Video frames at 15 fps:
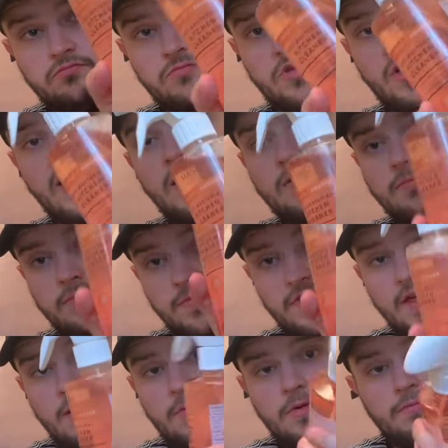So yeah,
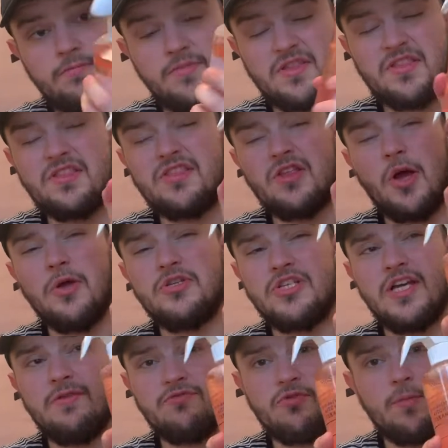that one, so
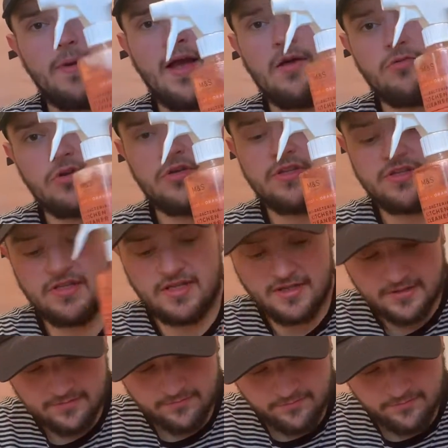cheap for £1, honestly.